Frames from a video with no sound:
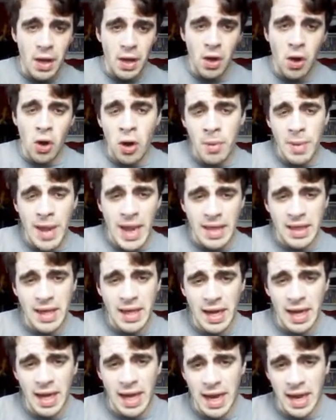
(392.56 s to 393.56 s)
O MAC's
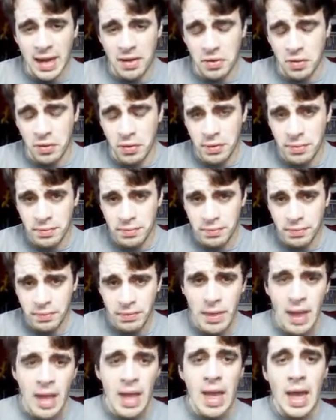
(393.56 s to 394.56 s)
getting canceled.
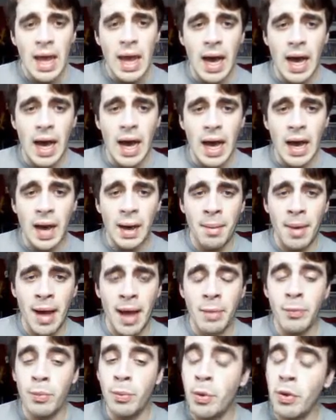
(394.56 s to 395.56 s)
Um,
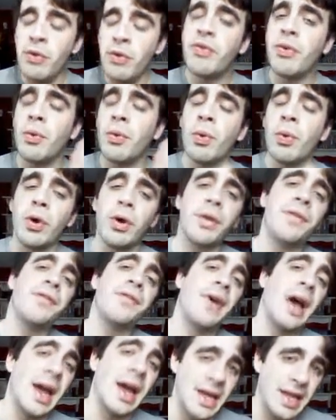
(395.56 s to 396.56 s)
I moved World's
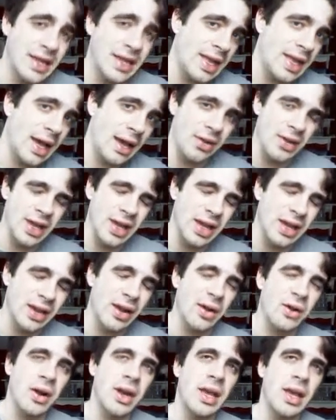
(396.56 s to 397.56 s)
Finest down here.
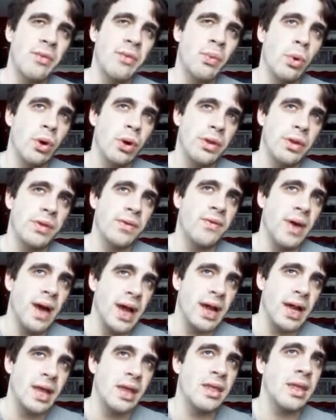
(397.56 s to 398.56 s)
I'm going to give World's
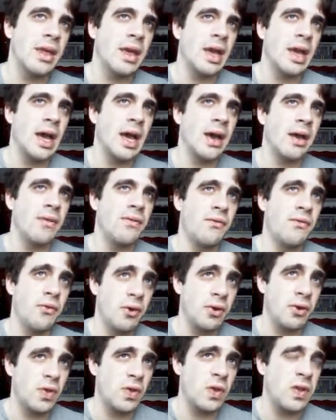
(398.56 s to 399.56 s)
Finest uh,
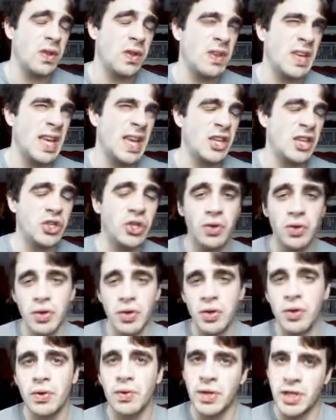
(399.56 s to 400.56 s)
first issue or
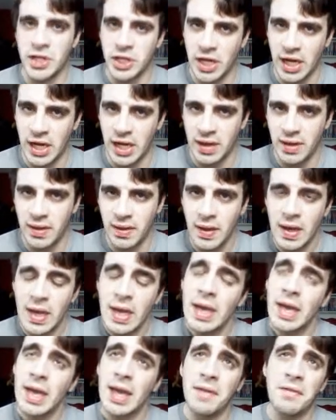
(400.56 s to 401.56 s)
two a chance.
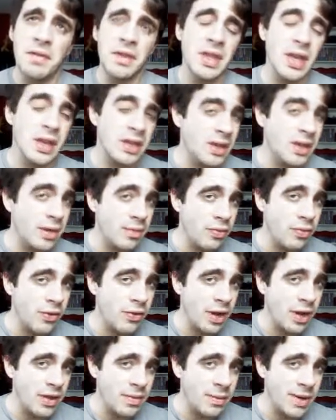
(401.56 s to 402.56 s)
If it doesn't
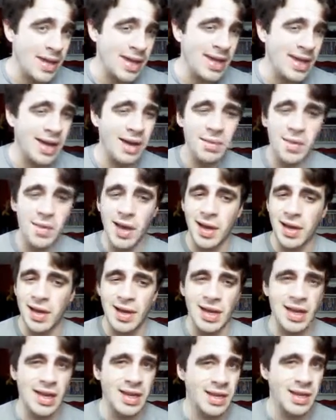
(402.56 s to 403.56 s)
impress me, I'm not going to
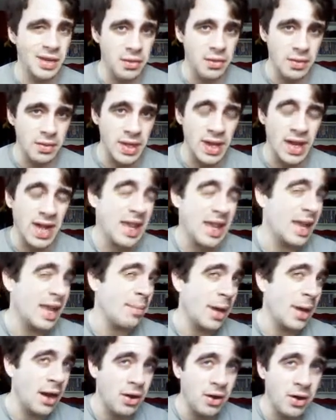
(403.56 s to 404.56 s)
continue with it. I like
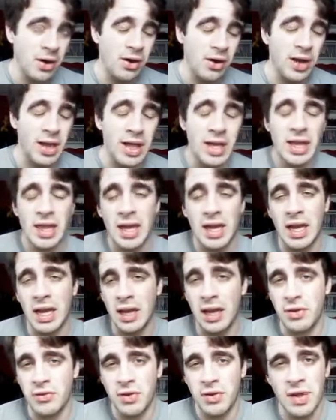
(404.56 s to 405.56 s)
Power Girl. I like
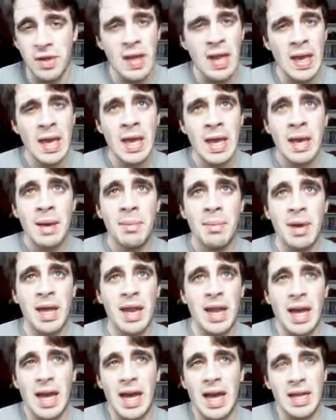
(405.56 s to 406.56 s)
Huntress. But,
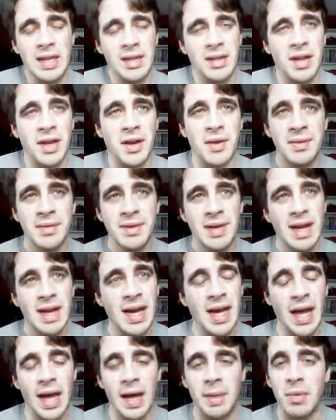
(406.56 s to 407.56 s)
uh, you know,
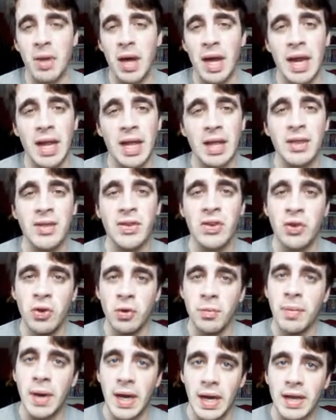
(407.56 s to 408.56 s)
I'm not as
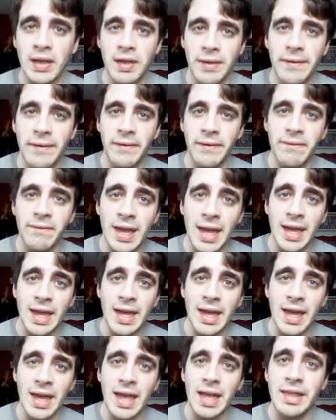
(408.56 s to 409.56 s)
humongous of a fan
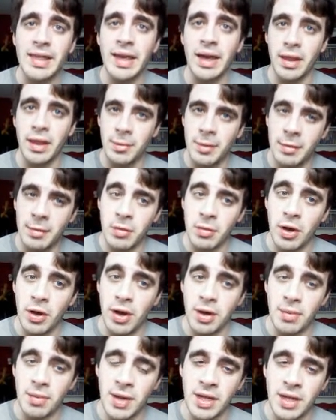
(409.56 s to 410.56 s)
as other people
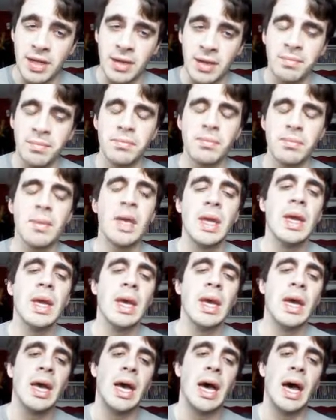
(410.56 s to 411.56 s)
are about them.
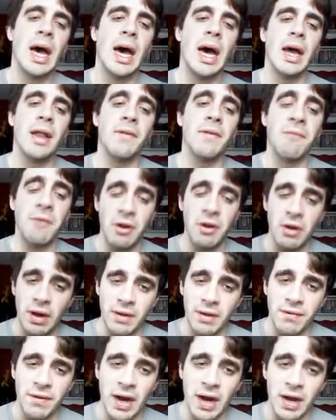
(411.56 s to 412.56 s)
Uh, the Fury
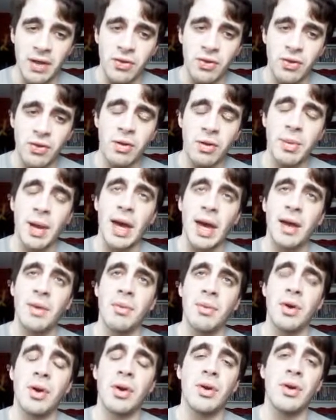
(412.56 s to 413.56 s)
of Firestorm, I
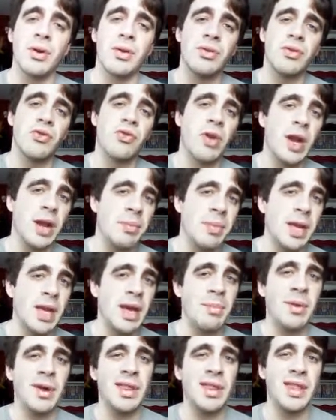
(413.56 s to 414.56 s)
will try to pick
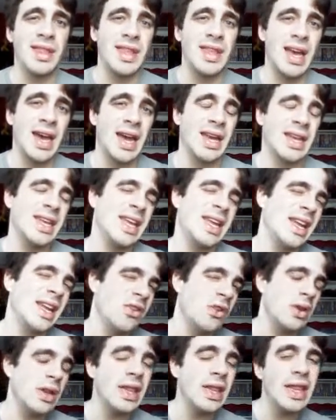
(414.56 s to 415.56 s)
up on the side
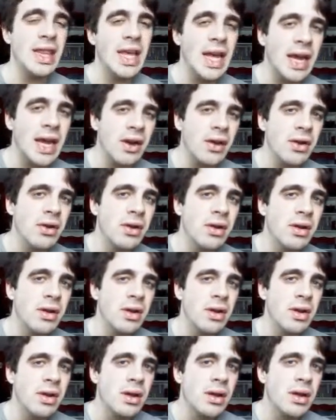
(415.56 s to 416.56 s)
here and there.
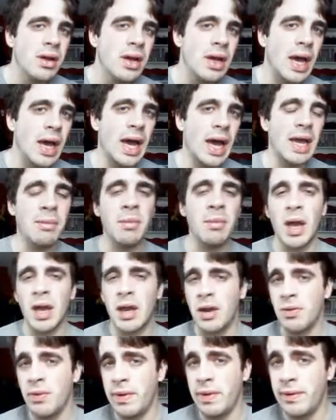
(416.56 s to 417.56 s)
I am not
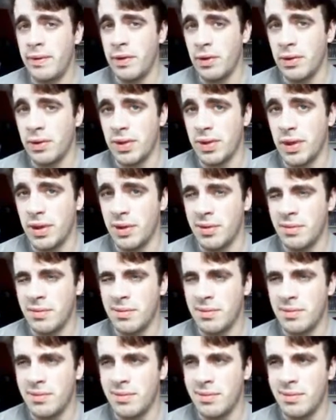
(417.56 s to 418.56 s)
going to review it, though.
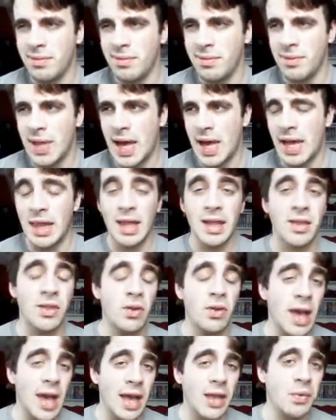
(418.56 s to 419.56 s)
Unless
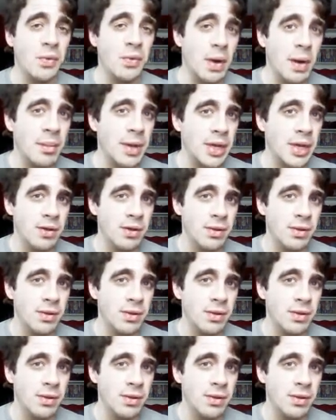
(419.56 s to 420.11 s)
you guys want me to.